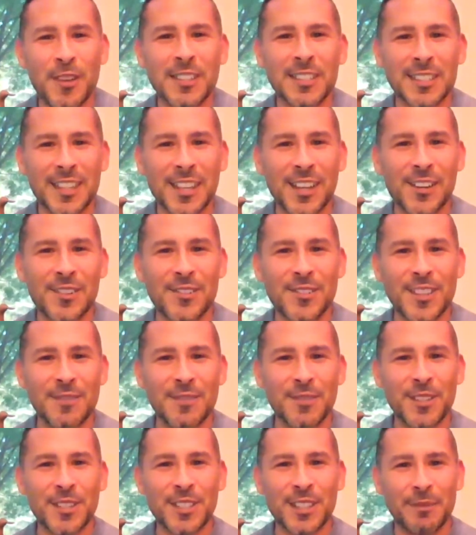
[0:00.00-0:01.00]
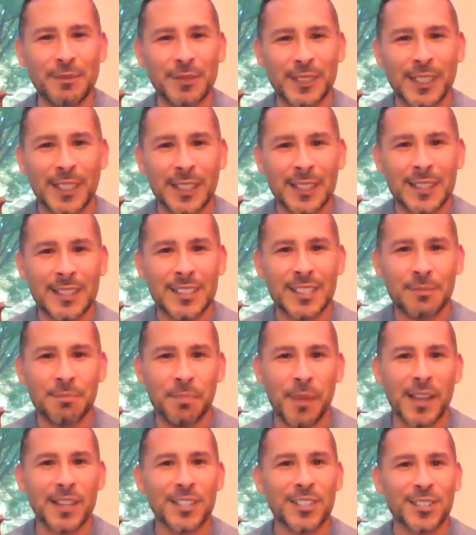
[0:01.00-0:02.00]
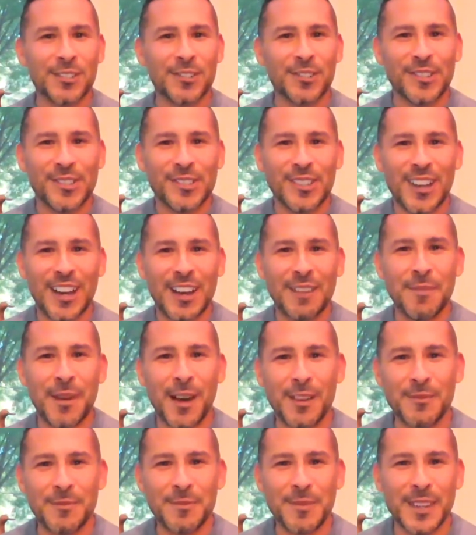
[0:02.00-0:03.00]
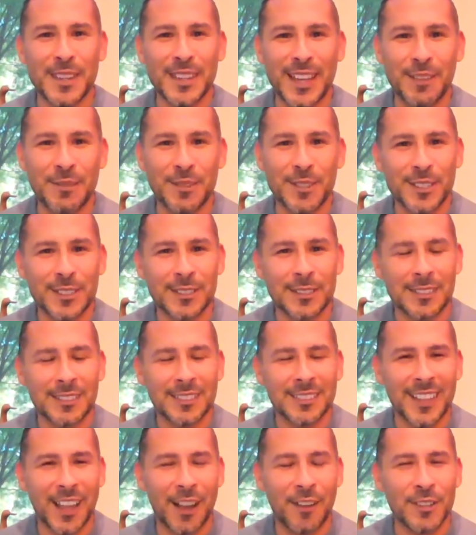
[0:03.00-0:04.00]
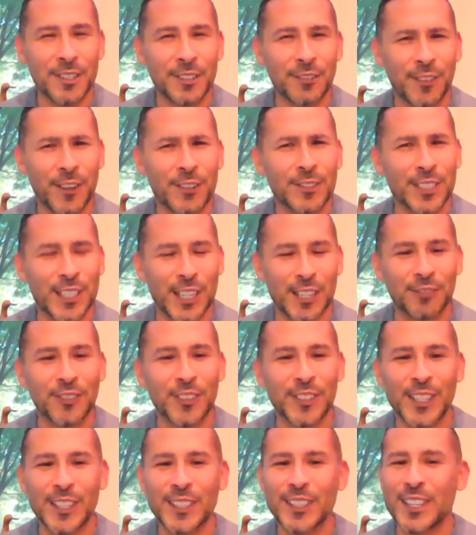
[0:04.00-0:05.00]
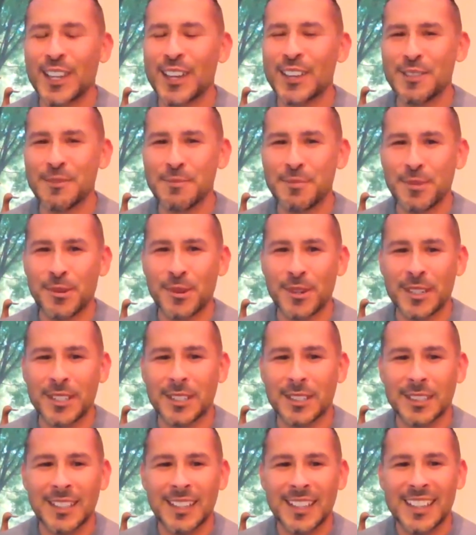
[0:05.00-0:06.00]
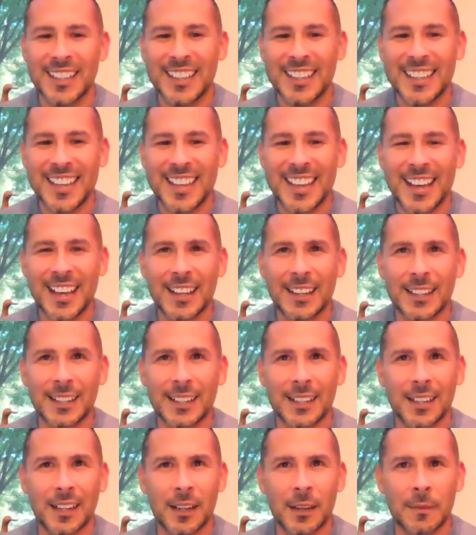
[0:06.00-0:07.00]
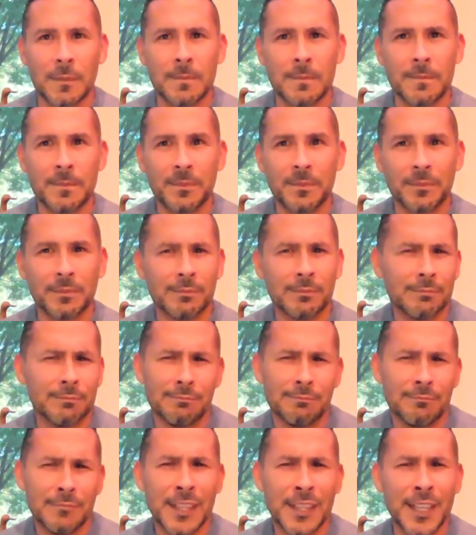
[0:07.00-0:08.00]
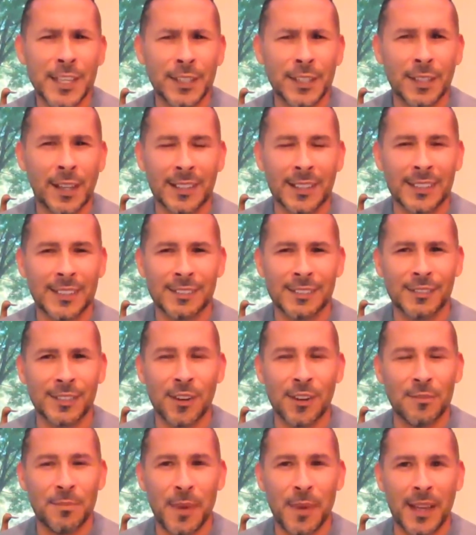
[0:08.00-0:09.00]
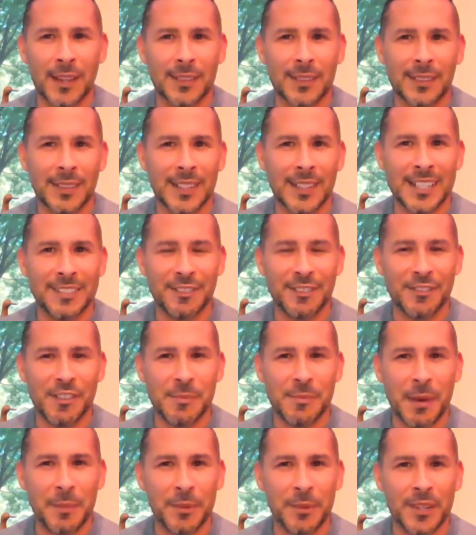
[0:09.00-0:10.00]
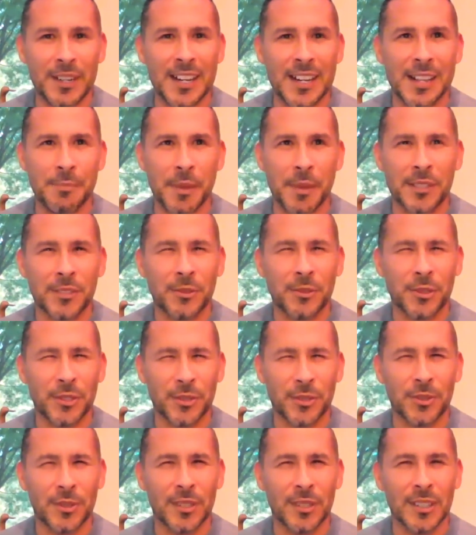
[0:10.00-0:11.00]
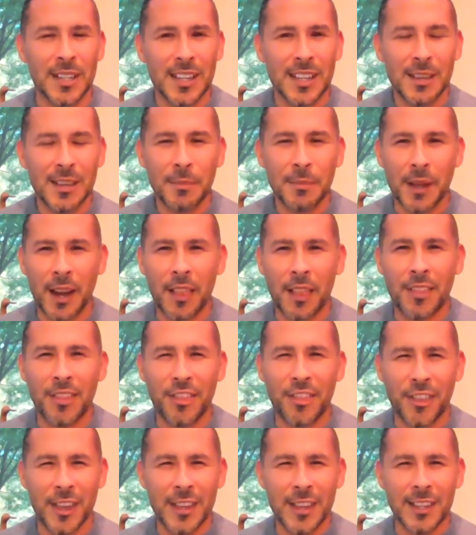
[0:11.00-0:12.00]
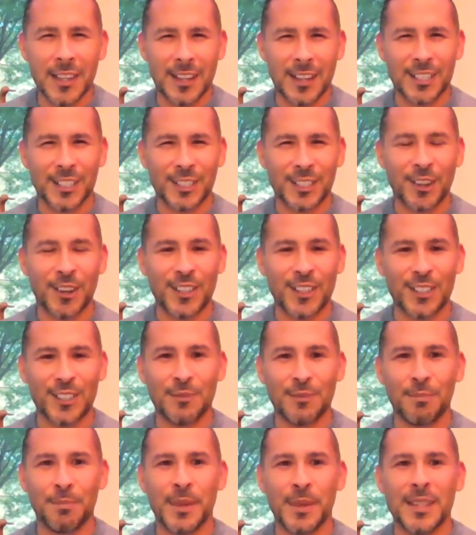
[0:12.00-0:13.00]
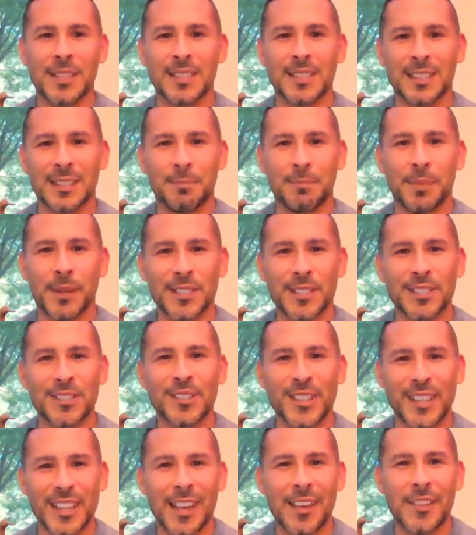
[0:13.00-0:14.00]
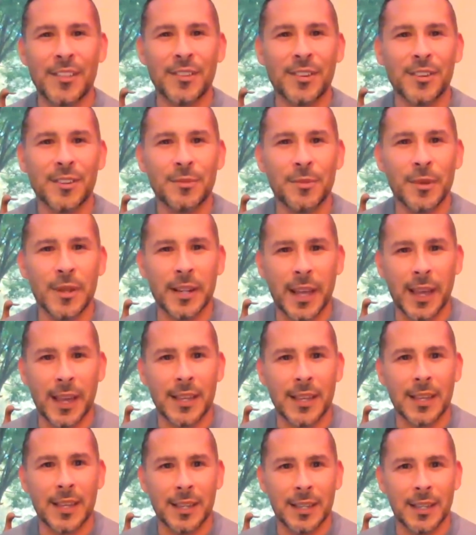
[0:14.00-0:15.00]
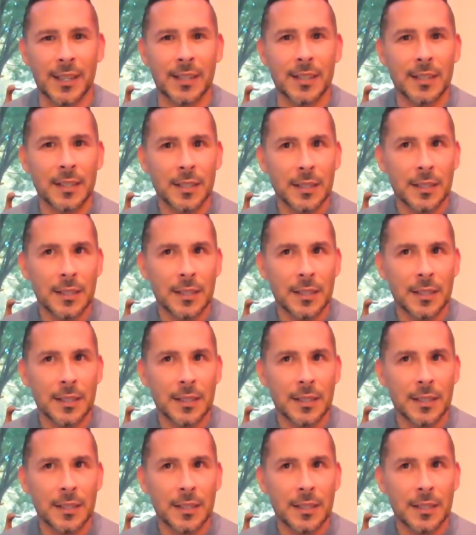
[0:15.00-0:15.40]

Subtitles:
Known there was something special about me. I always felt different than the other boys. I can go back and even remember elementary school, but I think I started to piece the puzzle together when I hit